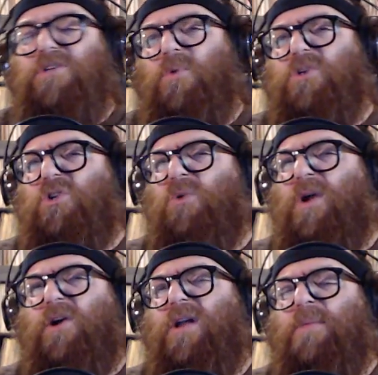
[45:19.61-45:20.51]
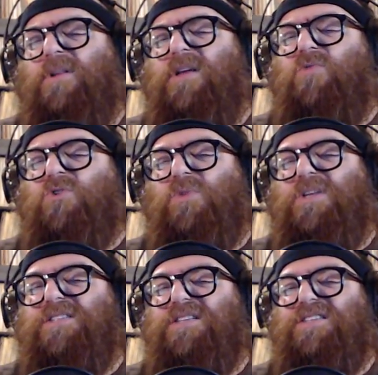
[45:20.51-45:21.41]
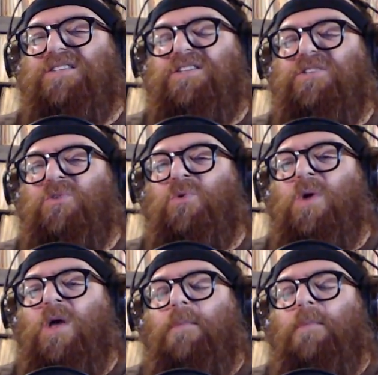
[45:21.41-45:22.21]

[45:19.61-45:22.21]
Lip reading: The original record, I believe, was released in '62,